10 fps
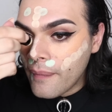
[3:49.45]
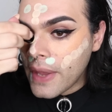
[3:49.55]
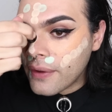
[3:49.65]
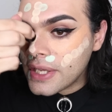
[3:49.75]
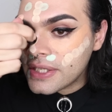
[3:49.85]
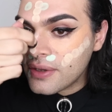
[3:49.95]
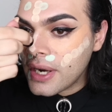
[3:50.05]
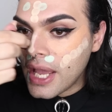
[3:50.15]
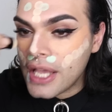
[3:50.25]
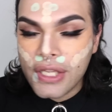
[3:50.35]
Now, this
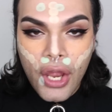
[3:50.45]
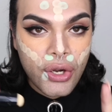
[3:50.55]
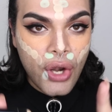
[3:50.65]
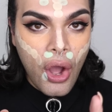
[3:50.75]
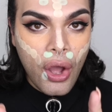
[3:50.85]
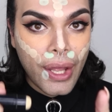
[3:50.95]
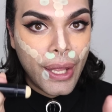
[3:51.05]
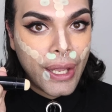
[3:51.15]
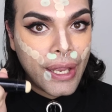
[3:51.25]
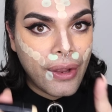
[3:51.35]
one is not
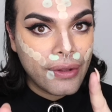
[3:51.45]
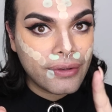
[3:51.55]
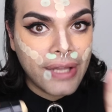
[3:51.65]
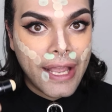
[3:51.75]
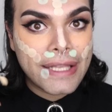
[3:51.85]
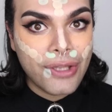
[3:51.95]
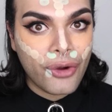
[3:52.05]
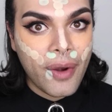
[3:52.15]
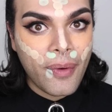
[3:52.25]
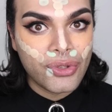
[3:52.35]
it's
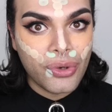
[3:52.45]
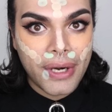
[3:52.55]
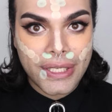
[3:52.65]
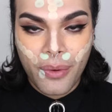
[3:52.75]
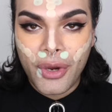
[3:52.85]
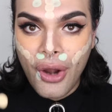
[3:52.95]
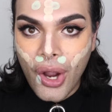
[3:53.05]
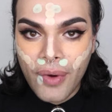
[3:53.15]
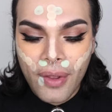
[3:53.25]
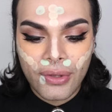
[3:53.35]
not cream contouring. So we're
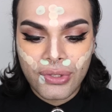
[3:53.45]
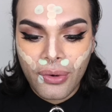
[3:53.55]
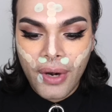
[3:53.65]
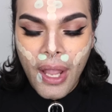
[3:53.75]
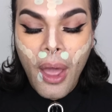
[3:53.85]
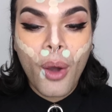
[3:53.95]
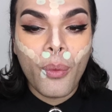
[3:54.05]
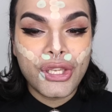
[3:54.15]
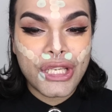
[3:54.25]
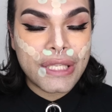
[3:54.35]
not cream contouring.
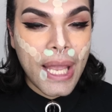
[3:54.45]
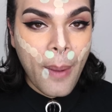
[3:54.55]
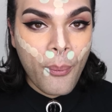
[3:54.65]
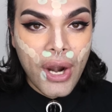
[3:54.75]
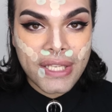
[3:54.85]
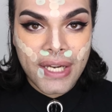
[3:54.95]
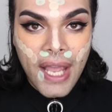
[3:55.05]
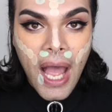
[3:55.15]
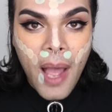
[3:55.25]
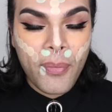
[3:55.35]
We just like brighten
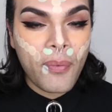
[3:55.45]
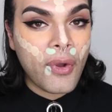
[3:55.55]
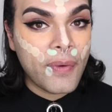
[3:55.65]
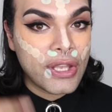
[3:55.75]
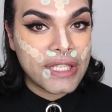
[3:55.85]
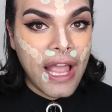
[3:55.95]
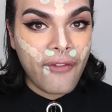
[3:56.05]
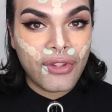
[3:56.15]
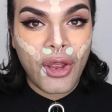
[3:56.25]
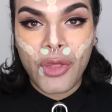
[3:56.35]
it up, because
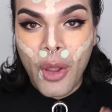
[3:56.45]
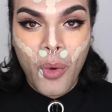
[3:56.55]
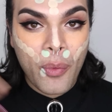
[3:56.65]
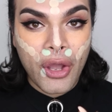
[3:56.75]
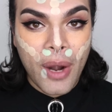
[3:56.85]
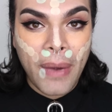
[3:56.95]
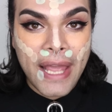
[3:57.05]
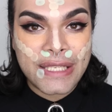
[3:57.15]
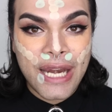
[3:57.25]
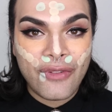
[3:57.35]
after that, where we're gonna
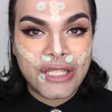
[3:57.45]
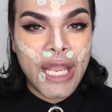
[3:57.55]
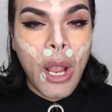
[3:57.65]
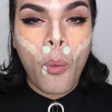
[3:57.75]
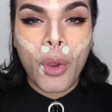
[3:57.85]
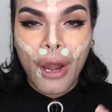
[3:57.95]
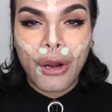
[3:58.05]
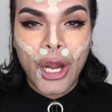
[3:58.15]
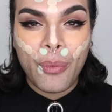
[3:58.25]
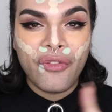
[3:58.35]
blend and everything, we are
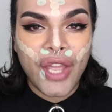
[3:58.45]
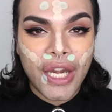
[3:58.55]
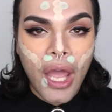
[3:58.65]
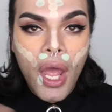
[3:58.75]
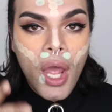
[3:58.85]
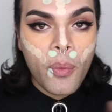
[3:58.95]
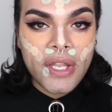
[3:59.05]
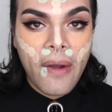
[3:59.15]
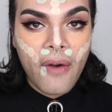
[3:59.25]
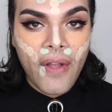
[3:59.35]
gonna move in
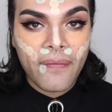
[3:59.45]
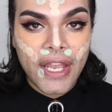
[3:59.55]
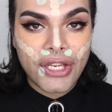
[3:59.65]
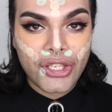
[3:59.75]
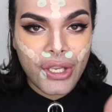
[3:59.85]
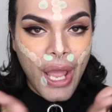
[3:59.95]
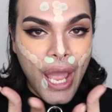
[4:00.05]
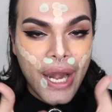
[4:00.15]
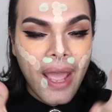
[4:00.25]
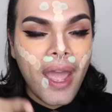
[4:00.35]
with our foundation
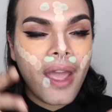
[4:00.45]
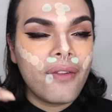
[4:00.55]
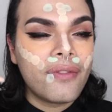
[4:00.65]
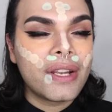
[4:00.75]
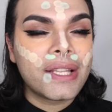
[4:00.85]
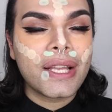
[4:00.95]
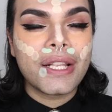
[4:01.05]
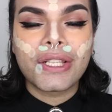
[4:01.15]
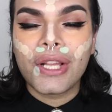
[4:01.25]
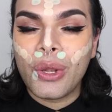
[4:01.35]
and everything
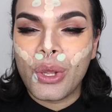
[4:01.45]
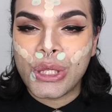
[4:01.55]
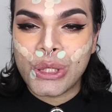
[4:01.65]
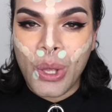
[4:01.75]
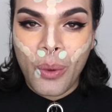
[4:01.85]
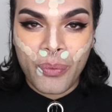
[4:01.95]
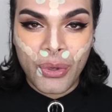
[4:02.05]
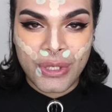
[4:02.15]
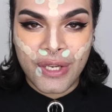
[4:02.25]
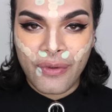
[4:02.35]
is gonna look so
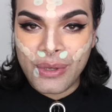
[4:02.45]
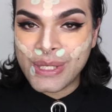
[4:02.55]
beautiful.